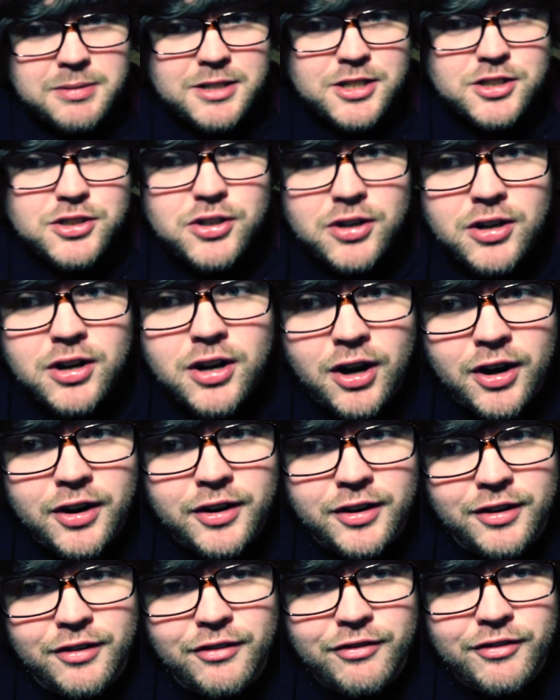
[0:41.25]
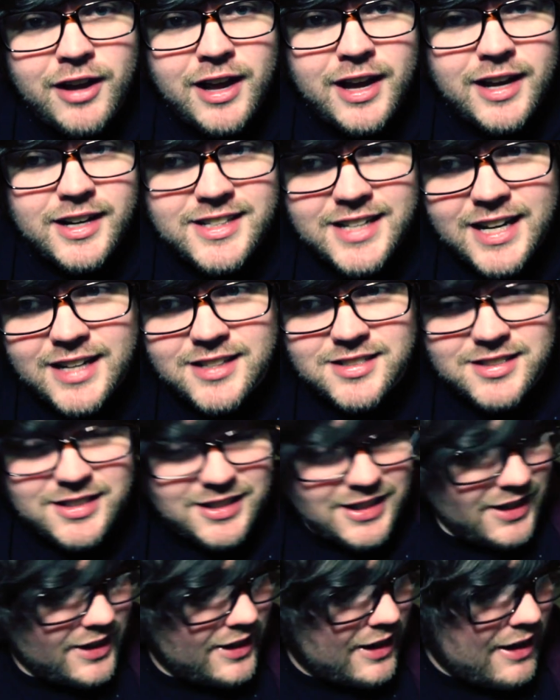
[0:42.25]
to be some kind of
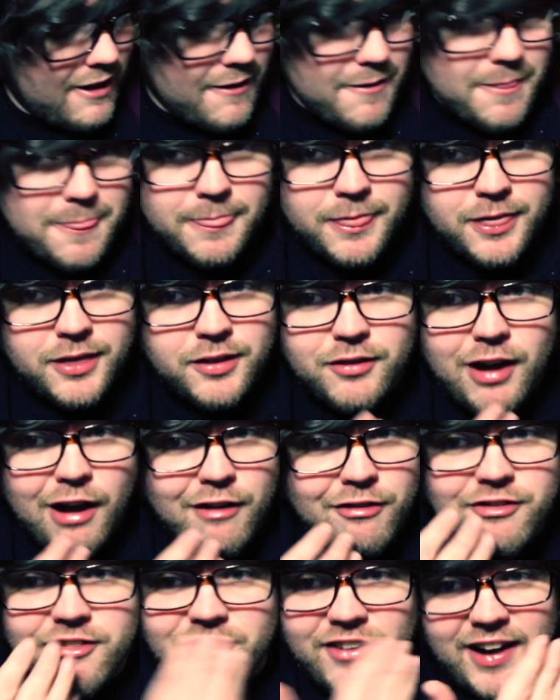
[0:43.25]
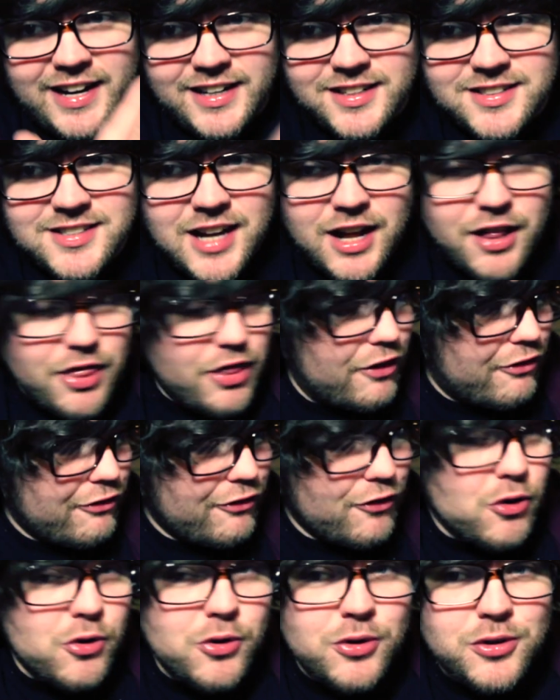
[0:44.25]
destiny, a fate. The
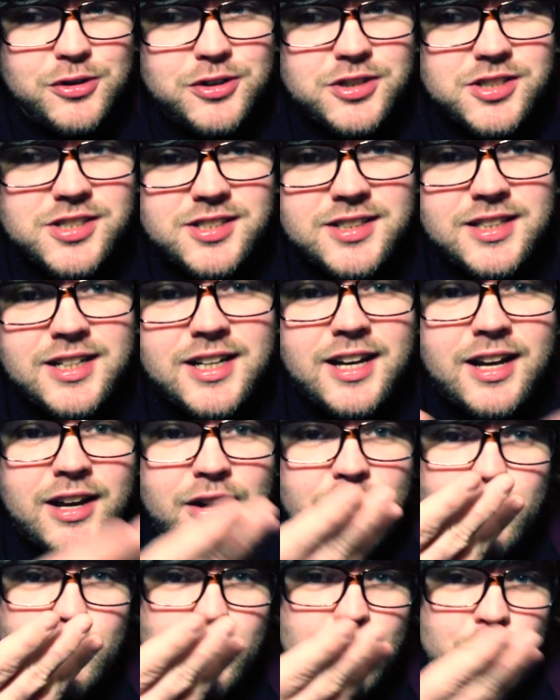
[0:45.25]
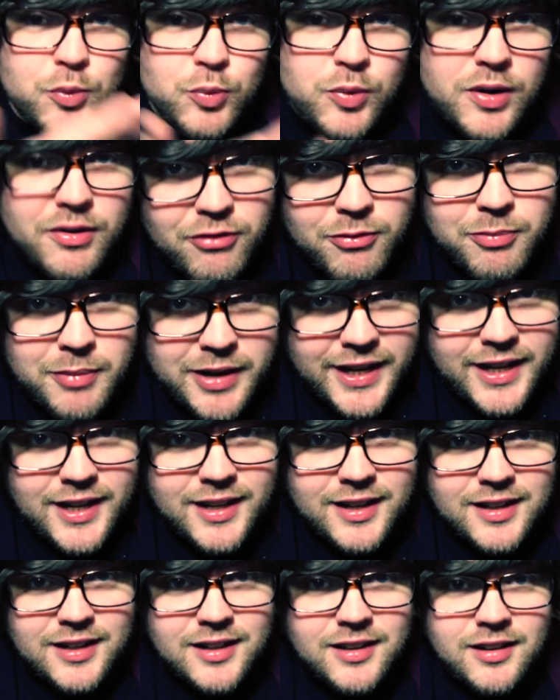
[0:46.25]
Force was with me.
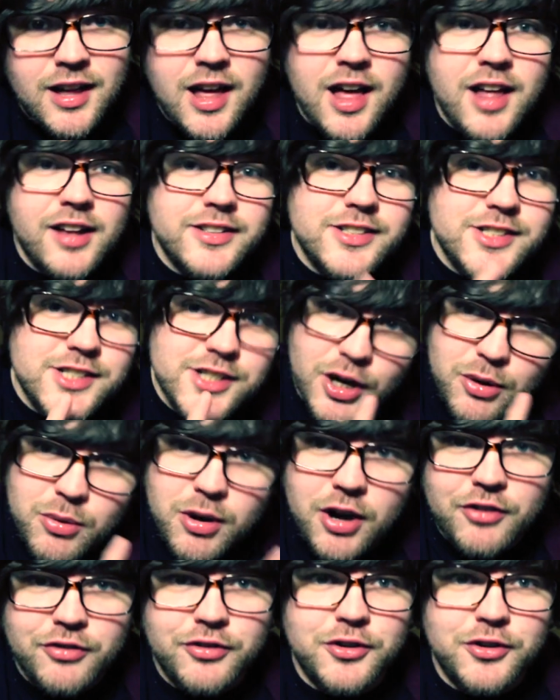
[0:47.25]
So I